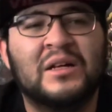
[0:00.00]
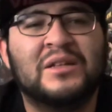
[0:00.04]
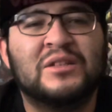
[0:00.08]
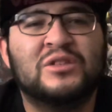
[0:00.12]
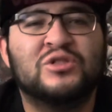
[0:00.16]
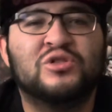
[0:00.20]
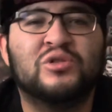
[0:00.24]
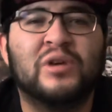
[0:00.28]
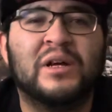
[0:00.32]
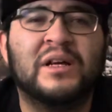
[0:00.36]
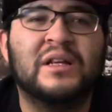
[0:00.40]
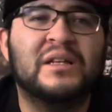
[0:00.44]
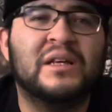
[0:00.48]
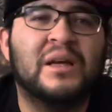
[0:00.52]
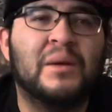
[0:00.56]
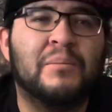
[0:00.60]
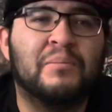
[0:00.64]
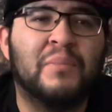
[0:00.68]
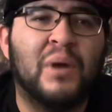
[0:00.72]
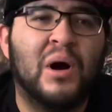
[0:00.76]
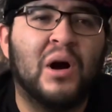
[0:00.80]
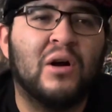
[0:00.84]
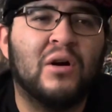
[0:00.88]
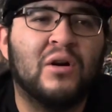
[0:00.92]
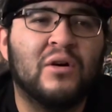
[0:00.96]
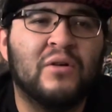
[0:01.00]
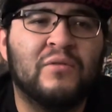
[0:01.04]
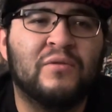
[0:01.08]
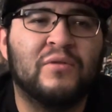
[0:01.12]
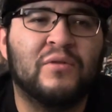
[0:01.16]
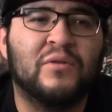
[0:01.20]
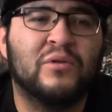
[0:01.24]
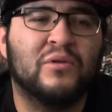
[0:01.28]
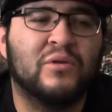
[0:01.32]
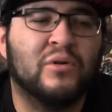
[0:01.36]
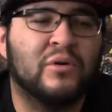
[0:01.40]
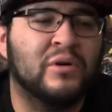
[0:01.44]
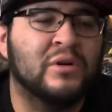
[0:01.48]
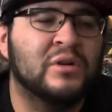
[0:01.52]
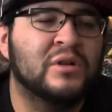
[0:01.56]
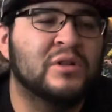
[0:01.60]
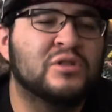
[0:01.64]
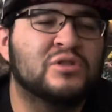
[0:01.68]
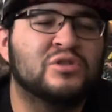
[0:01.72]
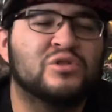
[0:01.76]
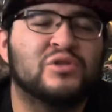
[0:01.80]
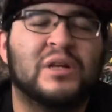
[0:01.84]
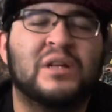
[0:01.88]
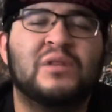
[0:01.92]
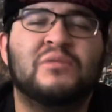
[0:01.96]
trained to get powerful or
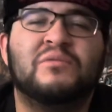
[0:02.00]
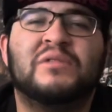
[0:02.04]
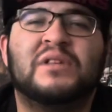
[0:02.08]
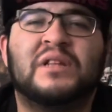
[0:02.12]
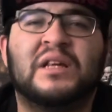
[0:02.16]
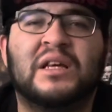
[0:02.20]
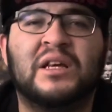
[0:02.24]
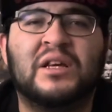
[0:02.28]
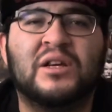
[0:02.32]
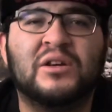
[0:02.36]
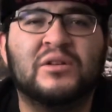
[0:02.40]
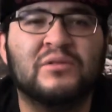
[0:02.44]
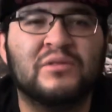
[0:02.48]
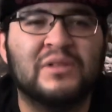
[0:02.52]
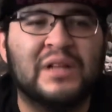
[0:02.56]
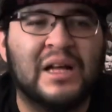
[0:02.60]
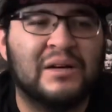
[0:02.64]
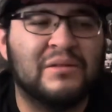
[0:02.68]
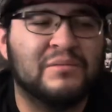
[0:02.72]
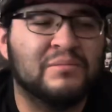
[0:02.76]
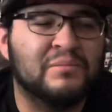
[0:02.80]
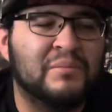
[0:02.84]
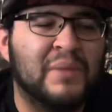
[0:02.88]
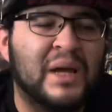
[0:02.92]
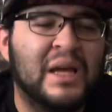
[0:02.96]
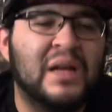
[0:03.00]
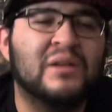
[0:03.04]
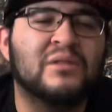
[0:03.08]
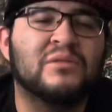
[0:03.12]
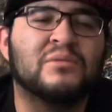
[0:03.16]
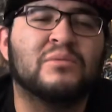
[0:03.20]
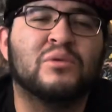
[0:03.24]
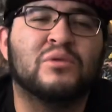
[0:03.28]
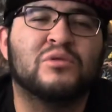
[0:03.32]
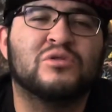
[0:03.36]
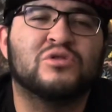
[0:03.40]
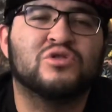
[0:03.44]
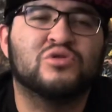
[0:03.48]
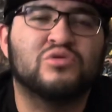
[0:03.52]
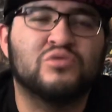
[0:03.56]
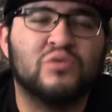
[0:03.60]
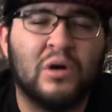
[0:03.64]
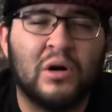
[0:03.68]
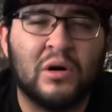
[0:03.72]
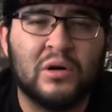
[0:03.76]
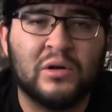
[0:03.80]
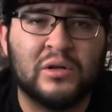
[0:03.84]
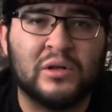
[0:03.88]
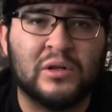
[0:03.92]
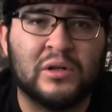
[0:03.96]
trained with the hero that made her more
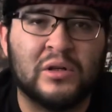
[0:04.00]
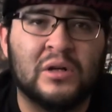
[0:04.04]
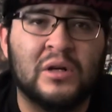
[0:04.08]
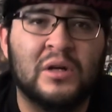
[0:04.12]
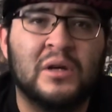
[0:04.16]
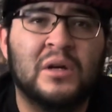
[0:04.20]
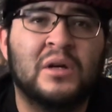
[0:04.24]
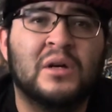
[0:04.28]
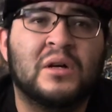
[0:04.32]
stronger.